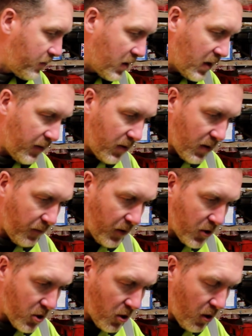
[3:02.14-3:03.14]
give it a
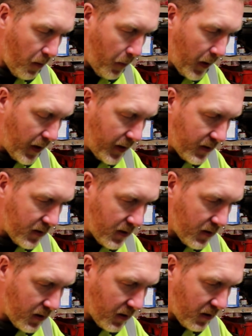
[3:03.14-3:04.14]
fresh coat of paint
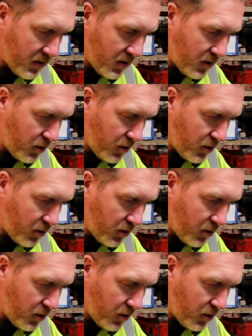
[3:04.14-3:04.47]
because it's